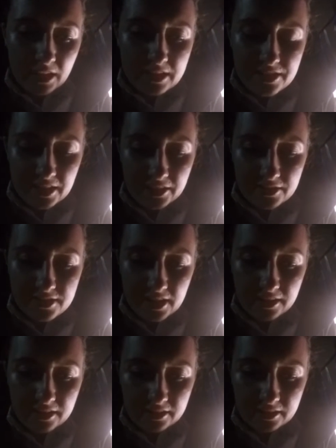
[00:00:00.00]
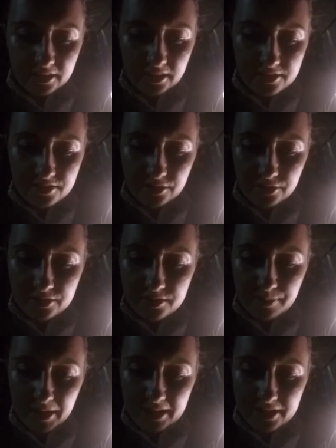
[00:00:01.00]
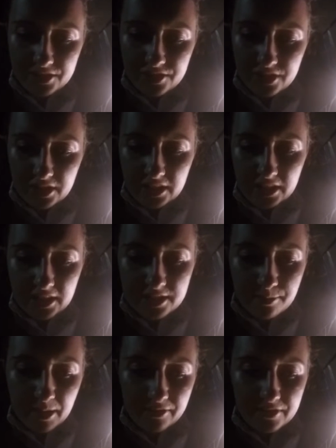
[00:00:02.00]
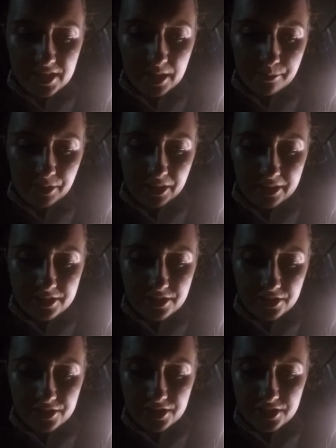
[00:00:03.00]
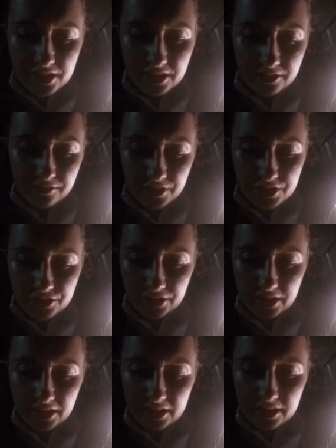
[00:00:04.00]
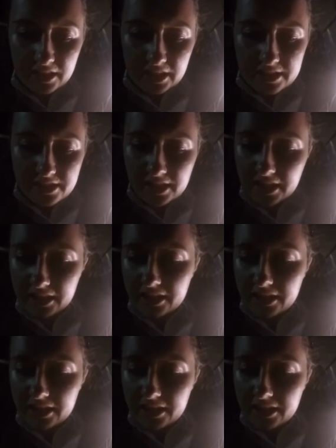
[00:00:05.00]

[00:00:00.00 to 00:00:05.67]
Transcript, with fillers: Zicker, said the consul, whose Spanish, in spite of a temporary insurgence, he knew virtually gone. Si,